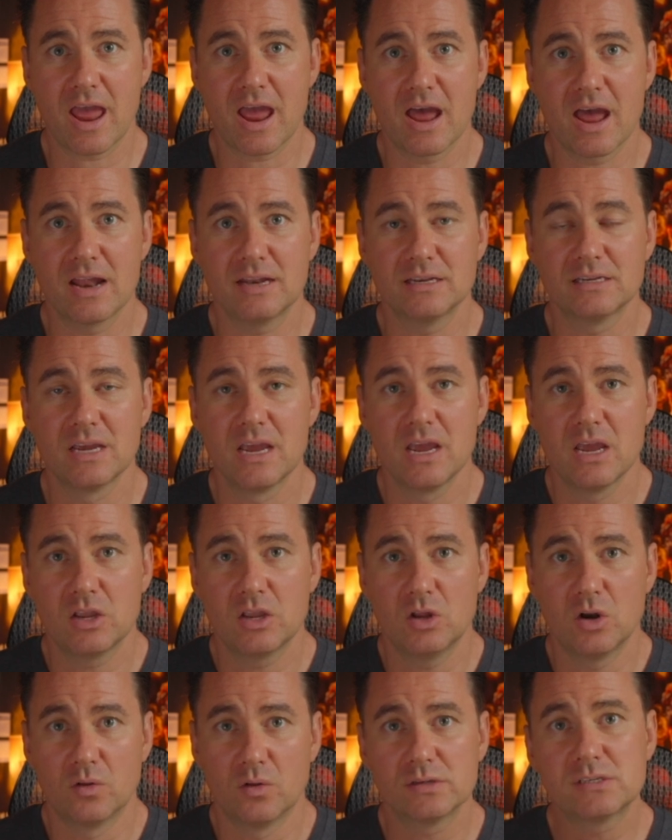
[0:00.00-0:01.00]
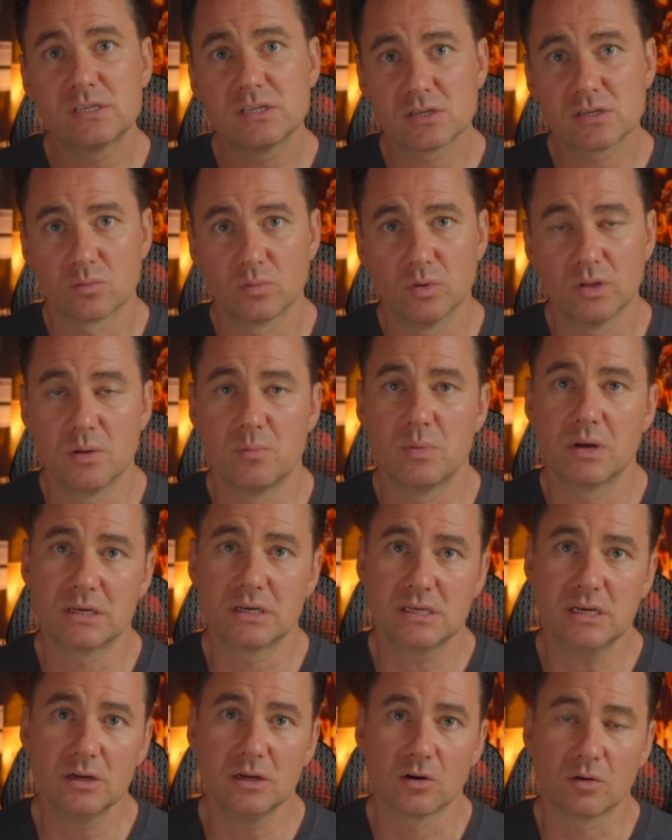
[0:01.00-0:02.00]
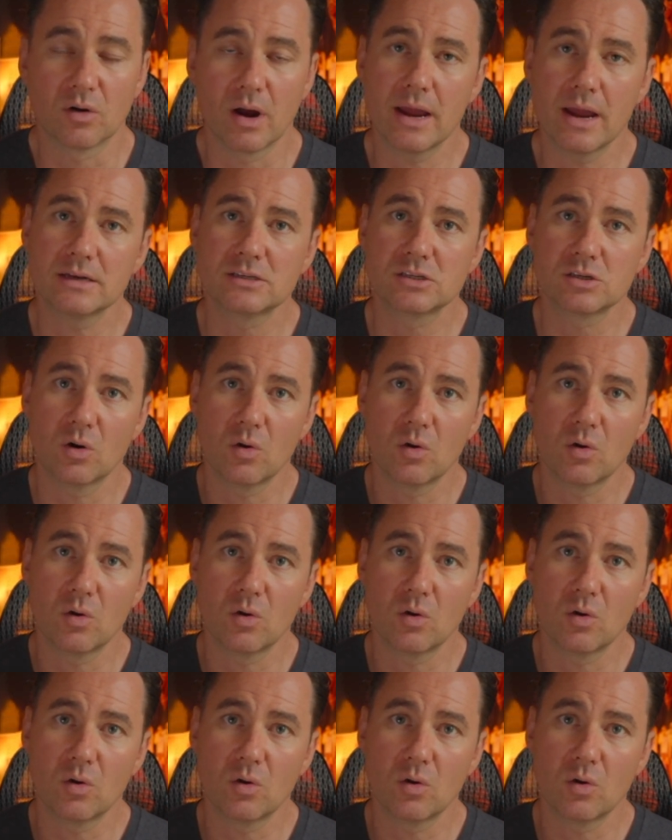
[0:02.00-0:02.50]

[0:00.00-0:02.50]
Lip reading: And, you know, this is a really big deal, right?